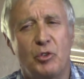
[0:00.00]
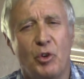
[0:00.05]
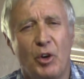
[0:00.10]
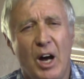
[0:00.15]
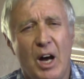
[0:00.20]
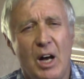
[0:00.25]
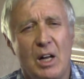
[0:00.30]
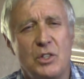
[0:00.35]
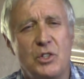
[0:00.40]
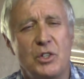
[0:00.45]

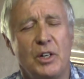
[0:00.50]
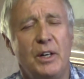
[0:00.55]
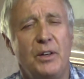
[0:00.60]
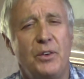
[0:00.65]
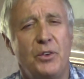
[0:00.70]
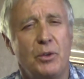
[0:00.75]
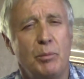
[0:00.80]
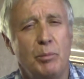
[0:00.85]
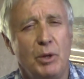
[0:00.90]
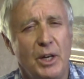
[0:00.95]
trials
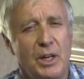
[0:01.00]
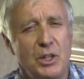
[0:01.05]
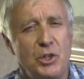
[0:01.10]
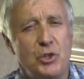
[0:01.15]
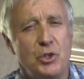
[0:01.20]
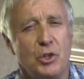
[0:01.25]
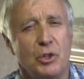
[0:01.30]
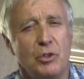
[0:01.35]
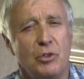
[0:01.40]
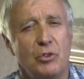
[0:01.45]
and
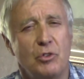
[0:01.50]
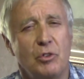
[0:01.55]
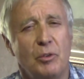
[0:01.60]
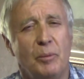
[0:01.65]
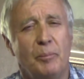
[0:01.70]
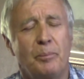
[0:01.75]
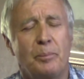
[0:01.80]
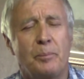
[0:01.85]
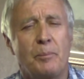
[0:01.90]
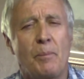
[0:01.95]
tribulations
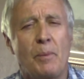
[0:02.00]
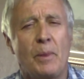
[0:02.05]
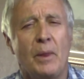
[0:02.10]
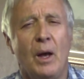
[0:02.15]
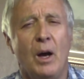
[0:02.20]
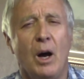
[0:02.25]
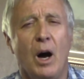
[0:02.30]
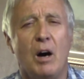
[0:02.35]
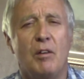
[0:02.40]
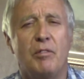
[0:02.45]

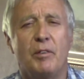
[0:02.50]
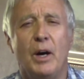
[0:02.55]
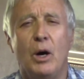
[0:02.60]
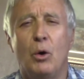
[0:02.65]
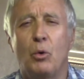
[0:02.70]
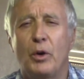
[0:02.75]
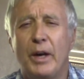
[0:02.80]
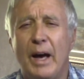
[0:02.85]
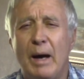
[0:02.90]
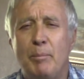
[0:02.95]
of
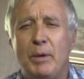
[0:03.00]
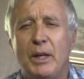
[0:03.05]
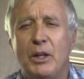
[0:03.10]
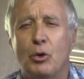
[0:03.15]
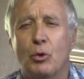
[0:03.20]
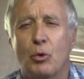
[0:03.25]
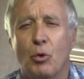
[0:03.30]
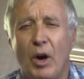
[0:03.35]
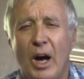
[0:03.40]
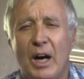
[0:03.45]
our
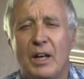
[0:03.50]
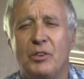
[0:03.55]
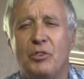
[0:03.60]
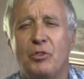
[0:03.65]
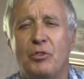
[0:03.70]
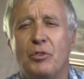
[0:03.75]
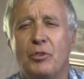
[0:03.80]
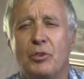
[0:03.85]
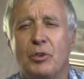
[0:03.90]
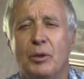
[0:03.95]
coming
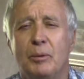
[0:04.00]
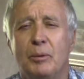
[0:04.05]
Christ